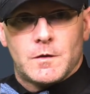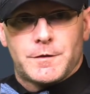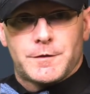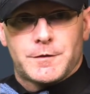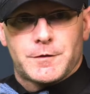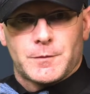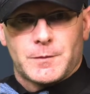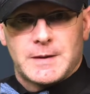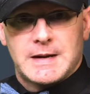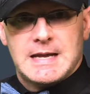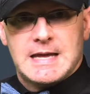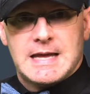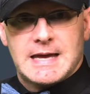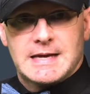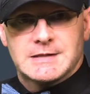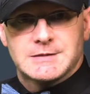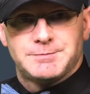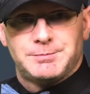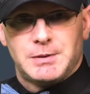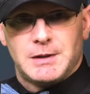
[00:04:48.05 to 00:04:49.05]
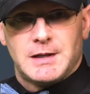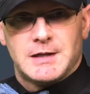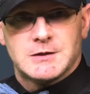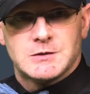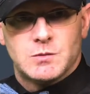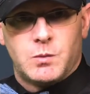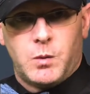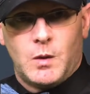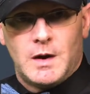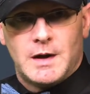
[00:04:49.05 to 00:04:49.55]
3x
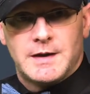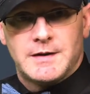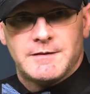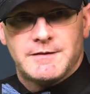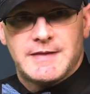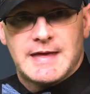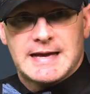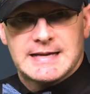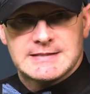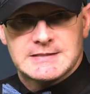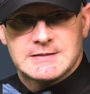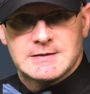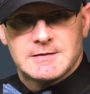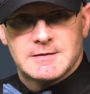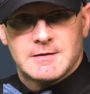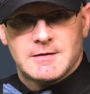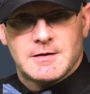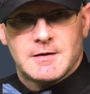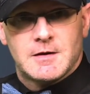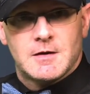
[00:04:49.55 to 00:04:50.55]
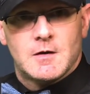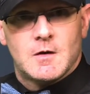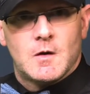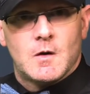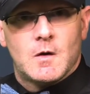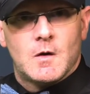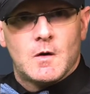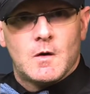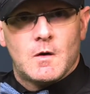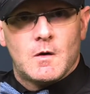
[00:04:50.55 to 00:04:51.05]
plus 1, that's
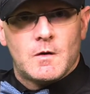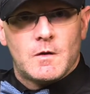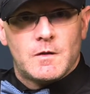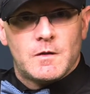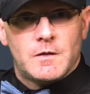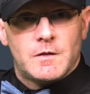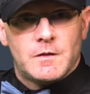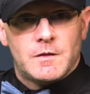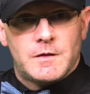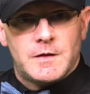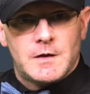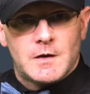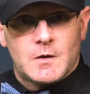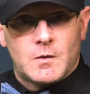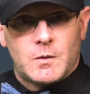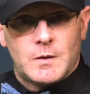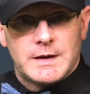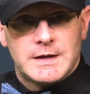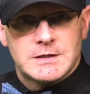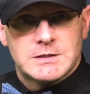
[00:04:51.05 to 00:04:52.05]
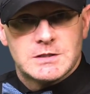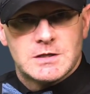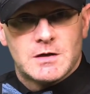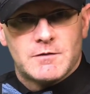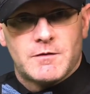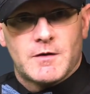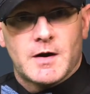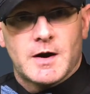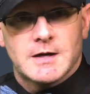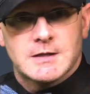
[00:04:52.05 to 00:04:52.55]
the equation
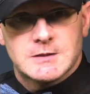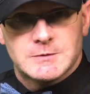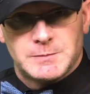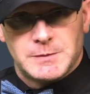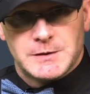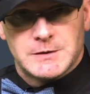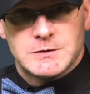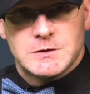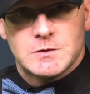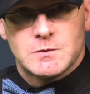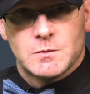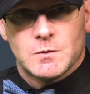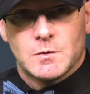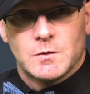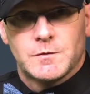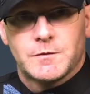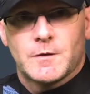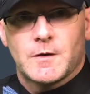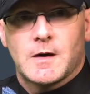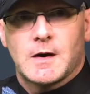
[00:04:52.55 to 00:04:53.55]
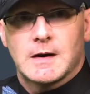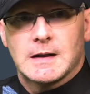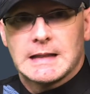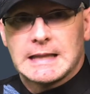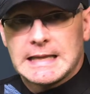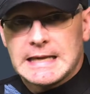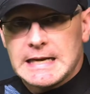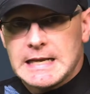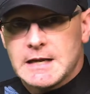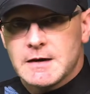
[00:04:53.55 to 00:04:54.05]
of our explicit rule for our
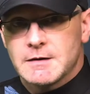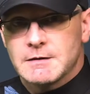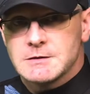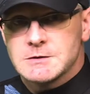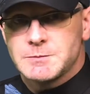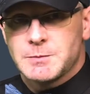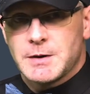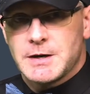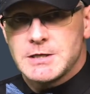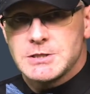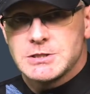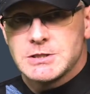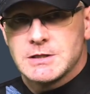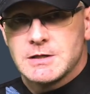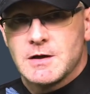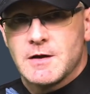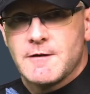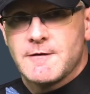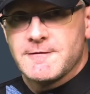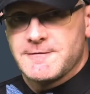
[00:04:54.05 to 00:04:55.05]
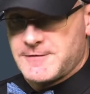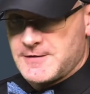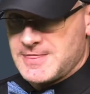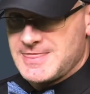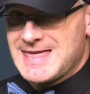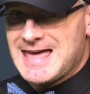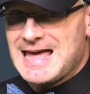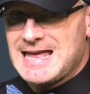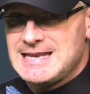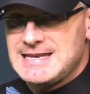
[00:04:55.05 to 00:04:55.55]
linear expression for
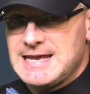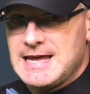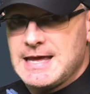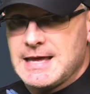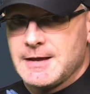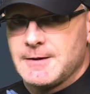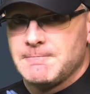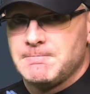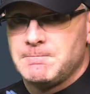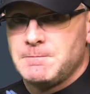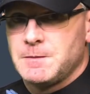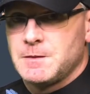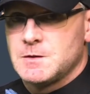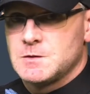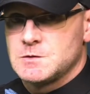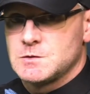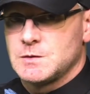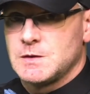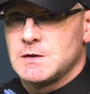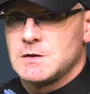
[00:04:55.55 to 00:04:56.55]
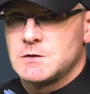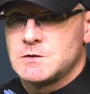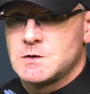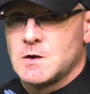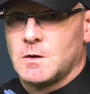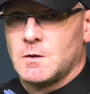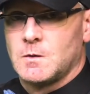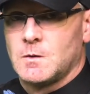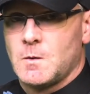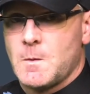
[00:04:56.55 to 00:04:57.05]
that day. So we had the
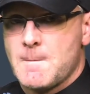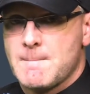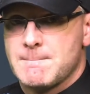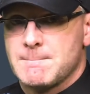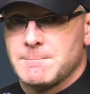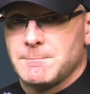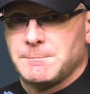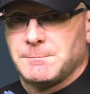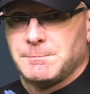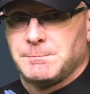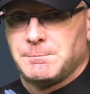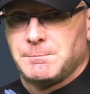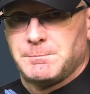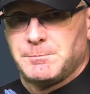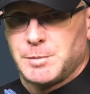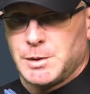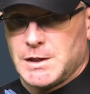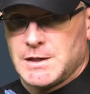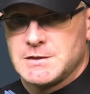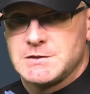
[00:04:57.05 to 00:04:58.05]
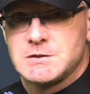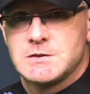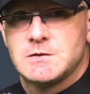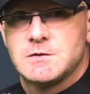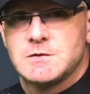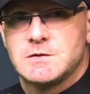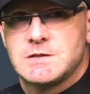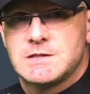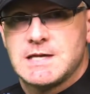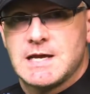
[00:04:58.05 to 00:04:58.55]
total plus
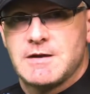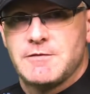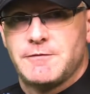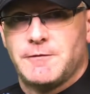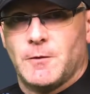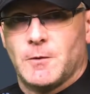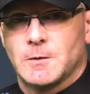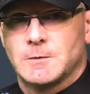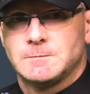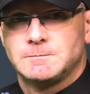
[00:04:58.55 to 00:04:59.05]
day 4.